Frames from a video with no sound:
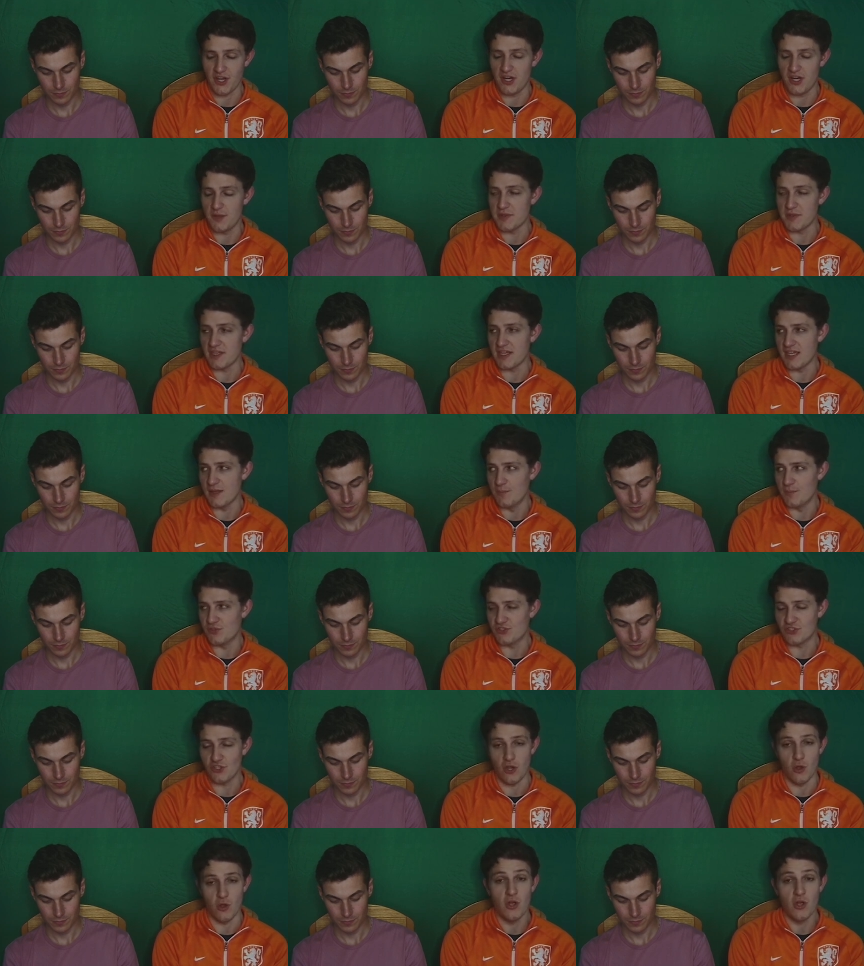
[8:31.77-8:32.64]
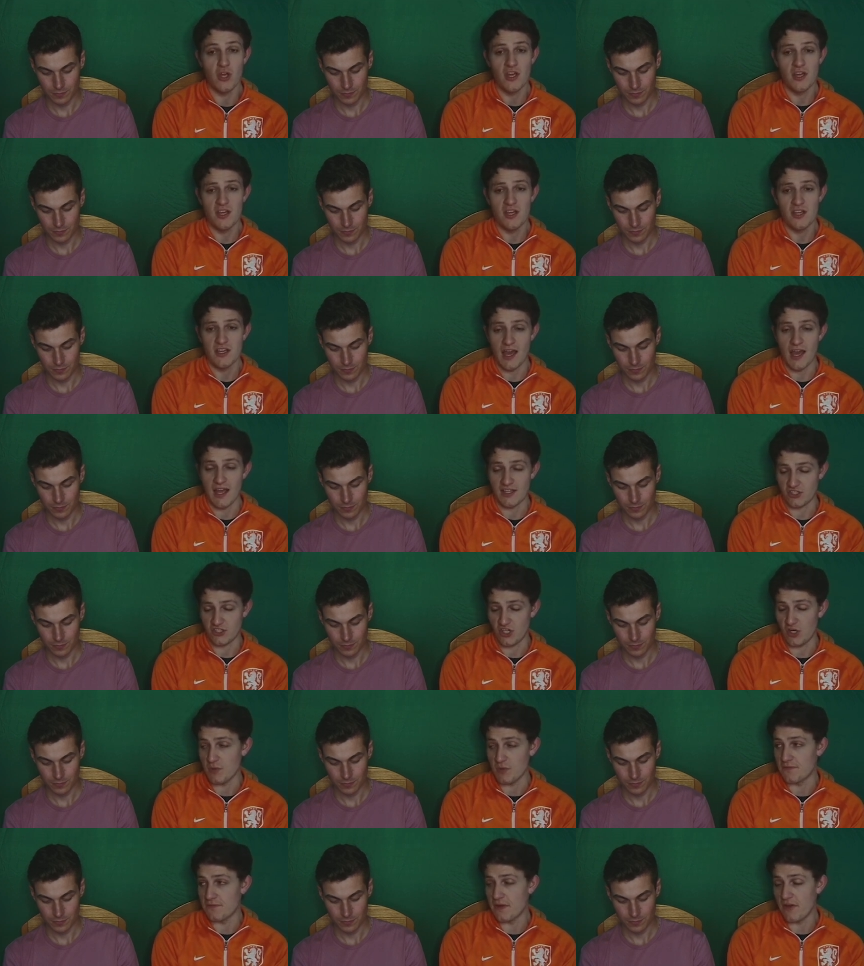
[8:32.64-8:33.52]
Speaker 1: to be him. So that's
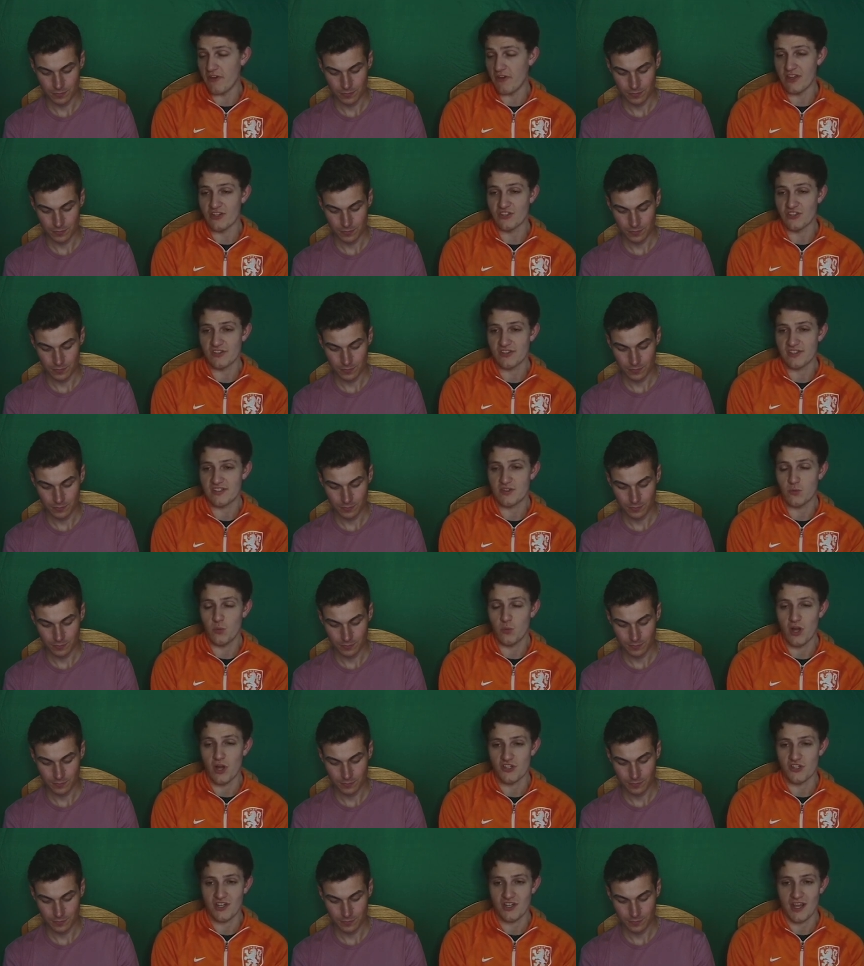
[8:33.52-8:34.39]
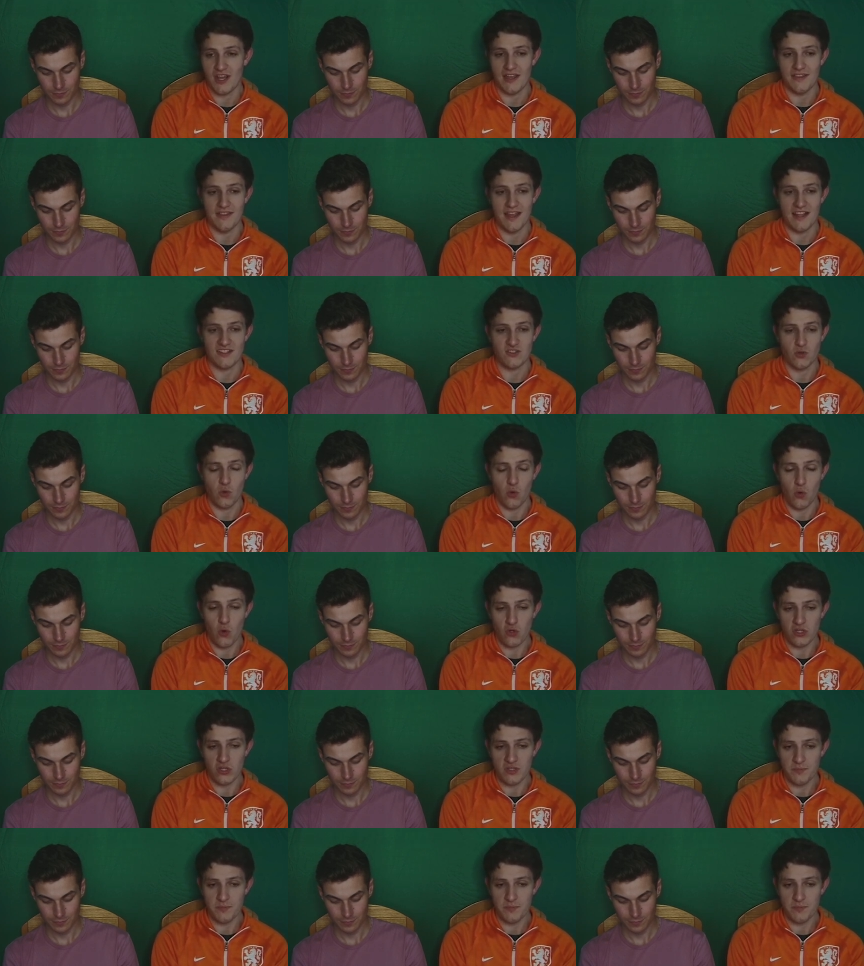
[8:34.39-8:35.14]
going to be very interesting to watch, and that's all in